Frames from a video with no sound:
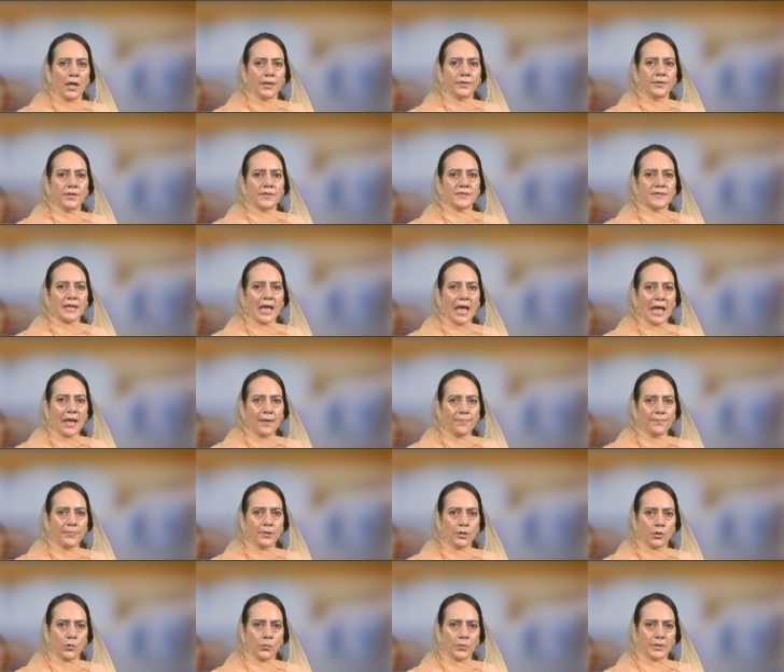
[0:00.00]
There is
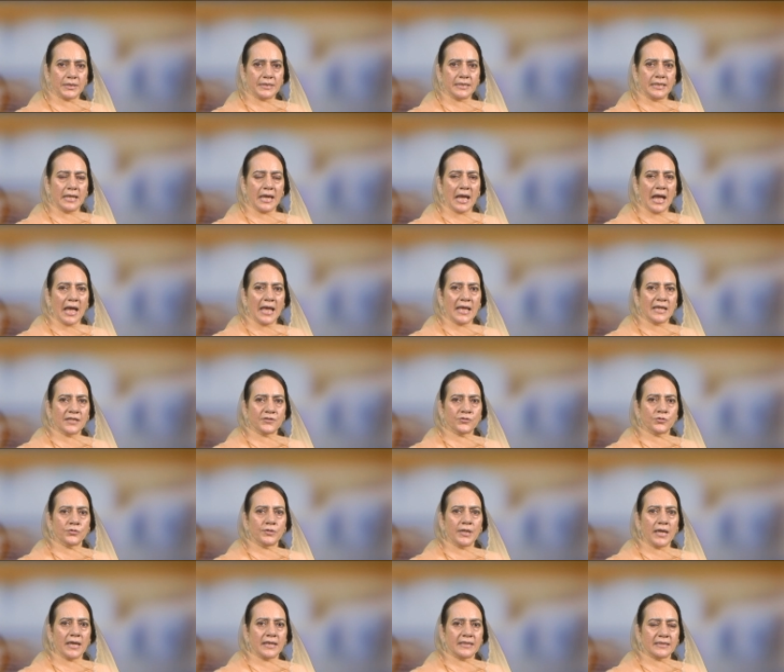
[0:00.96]
ambiguity as to
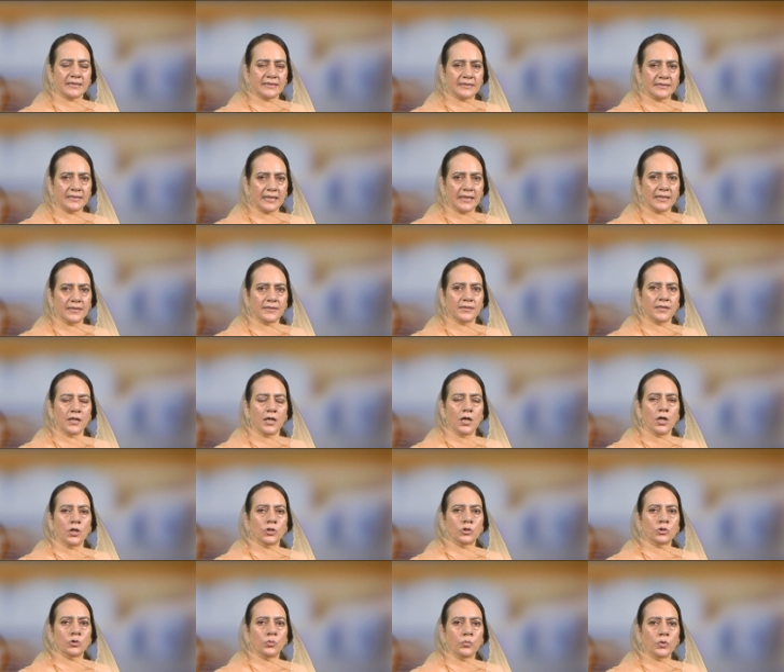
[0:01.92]
the extent
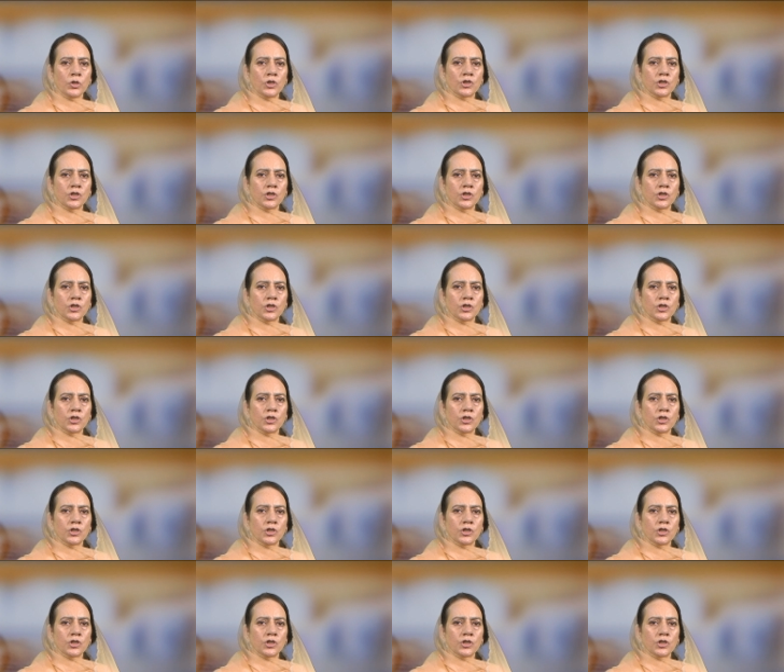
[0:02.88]
to which a